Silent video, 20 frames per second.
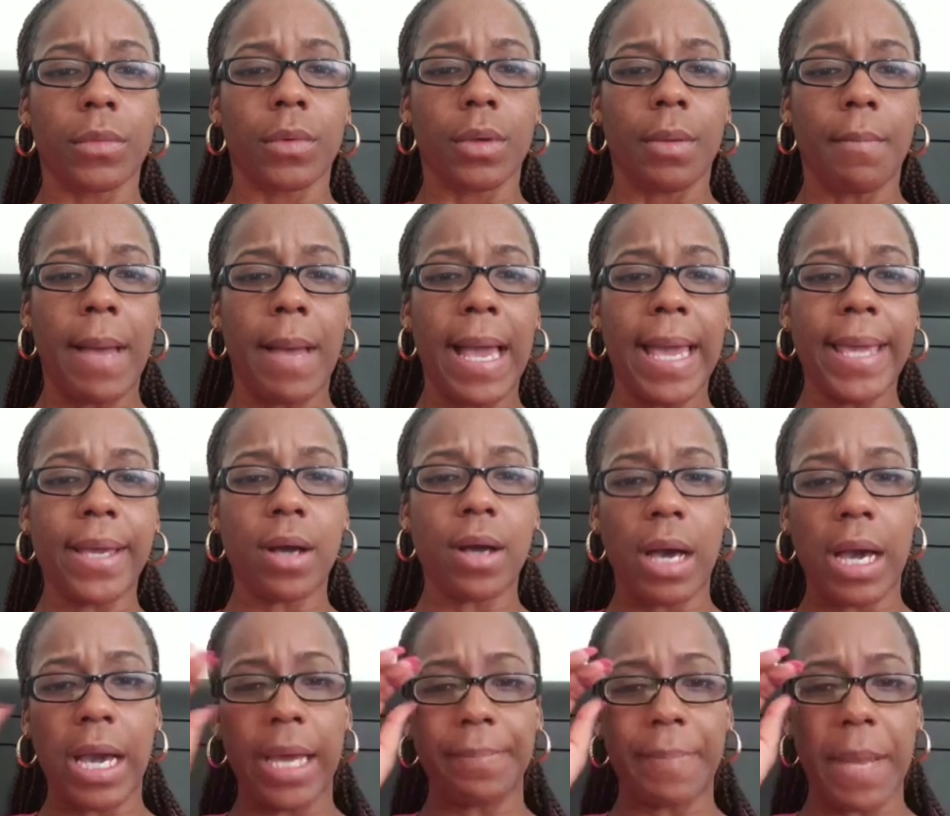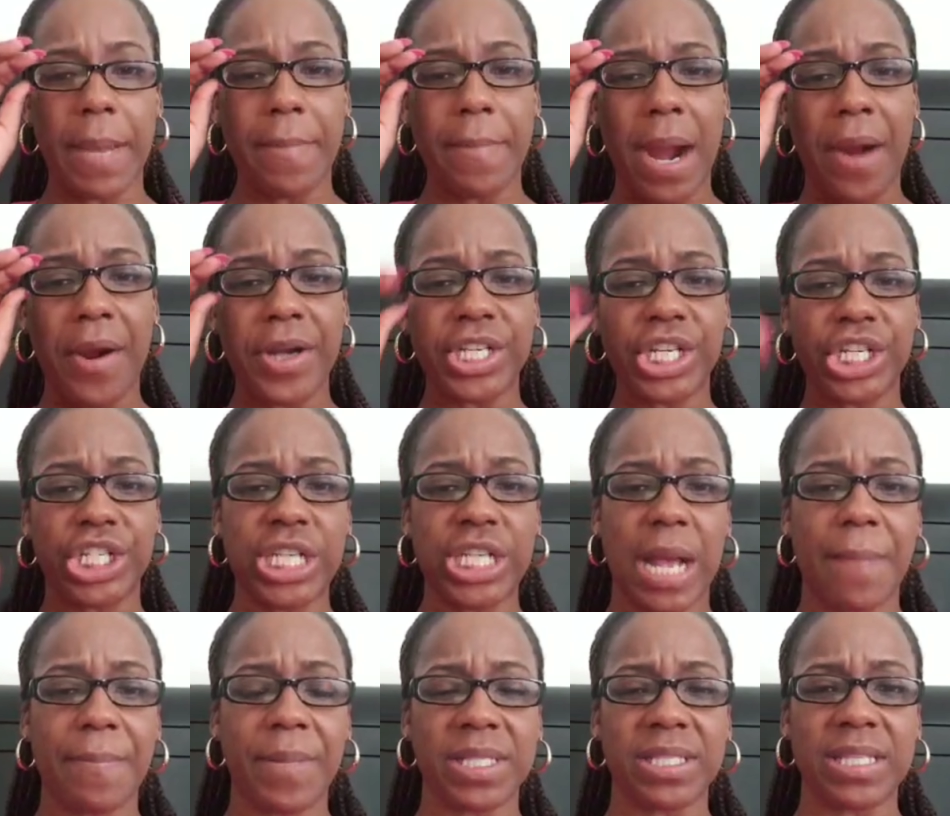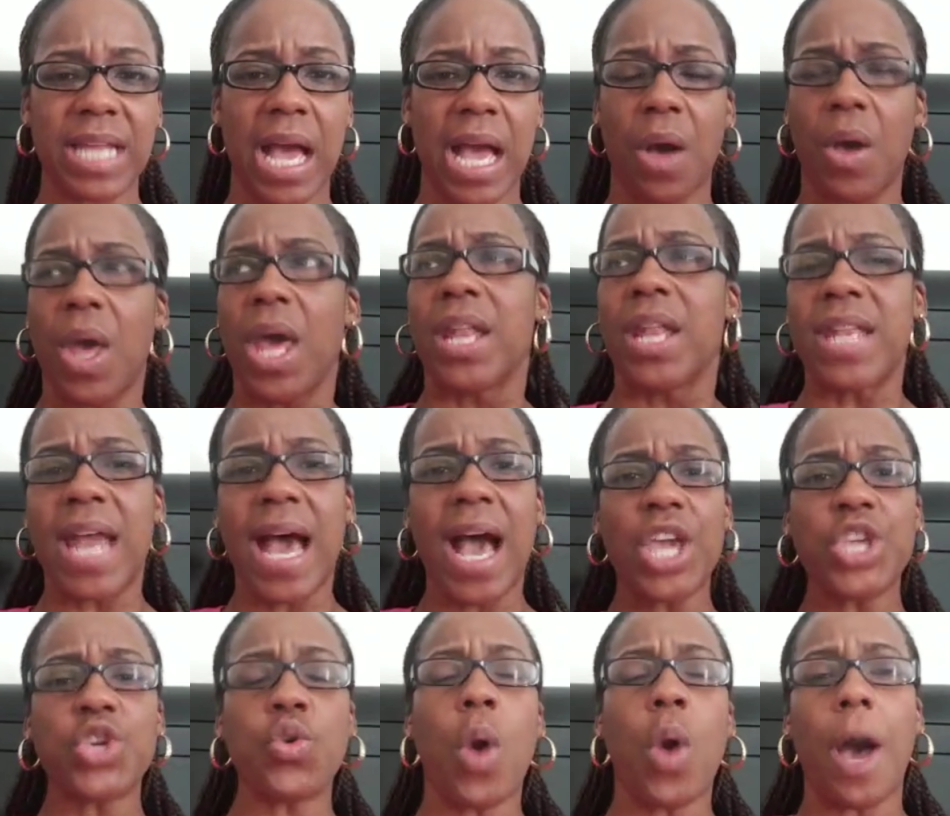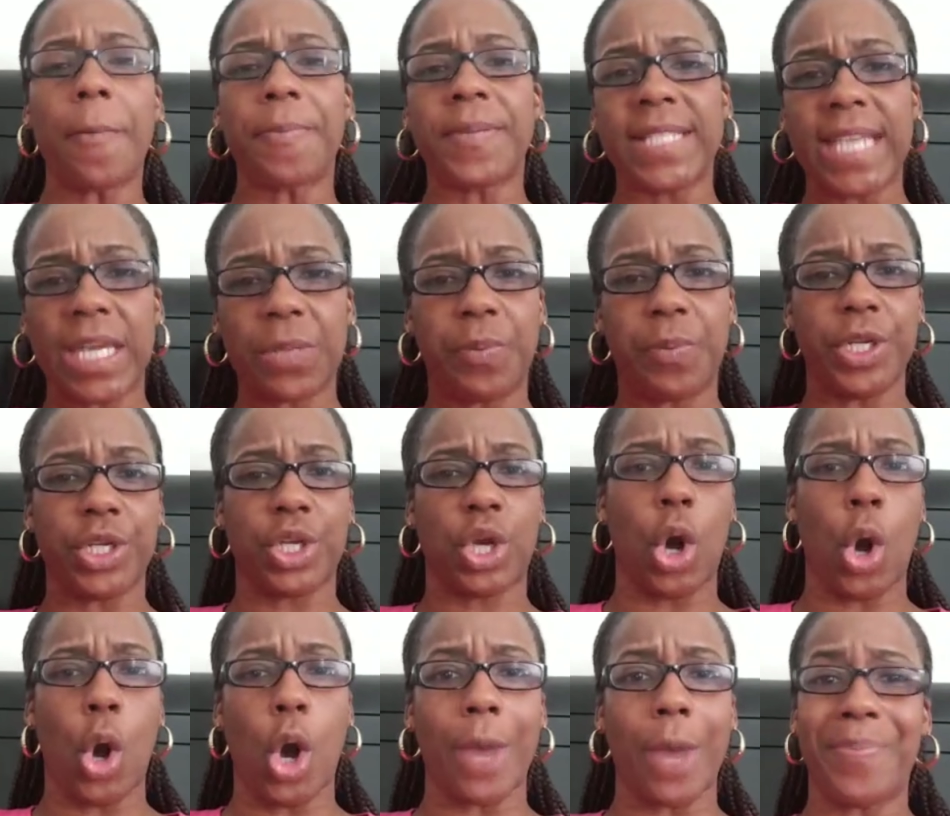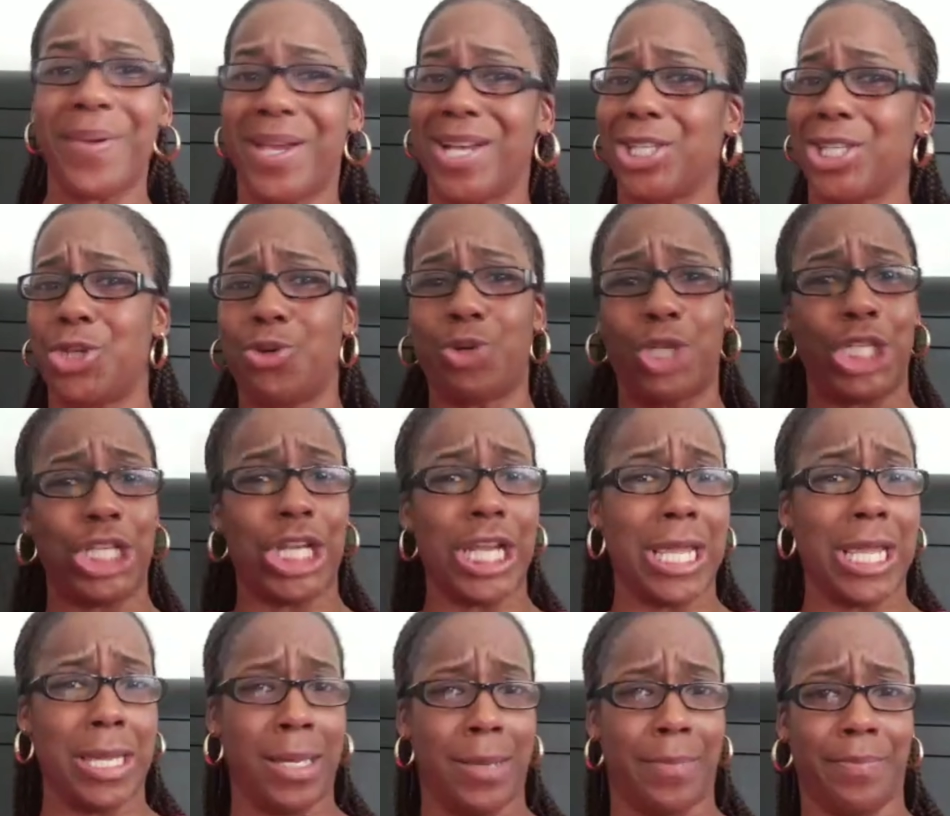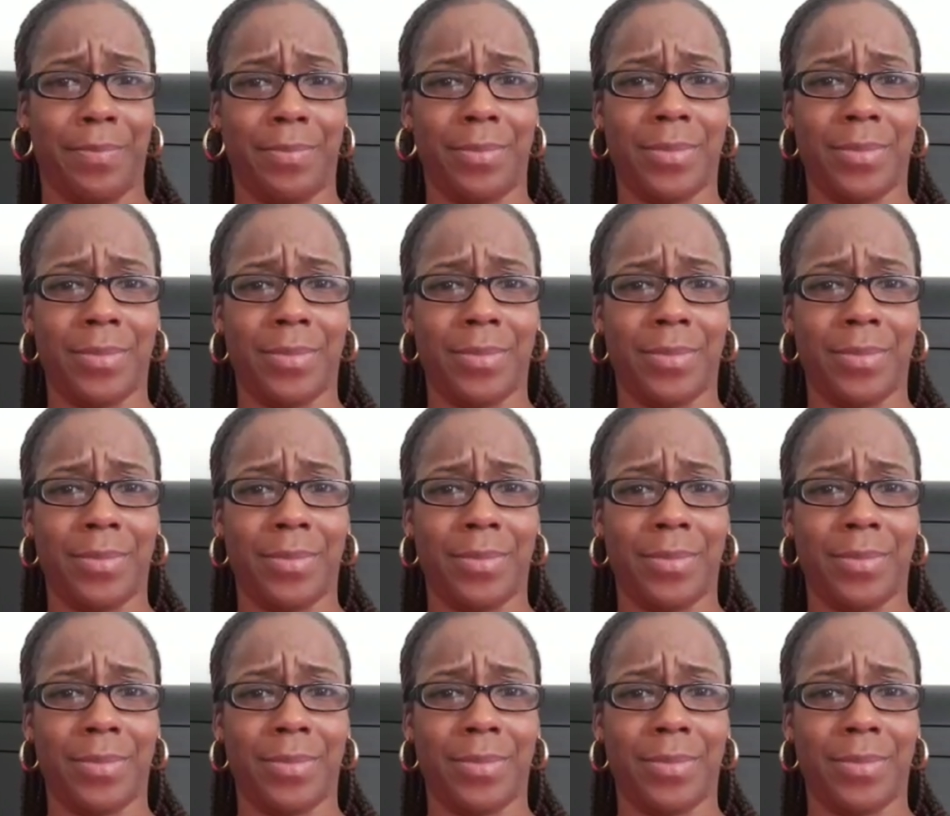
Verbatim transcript: My God, my marriage in shambles now. Now you upset with God because you shame.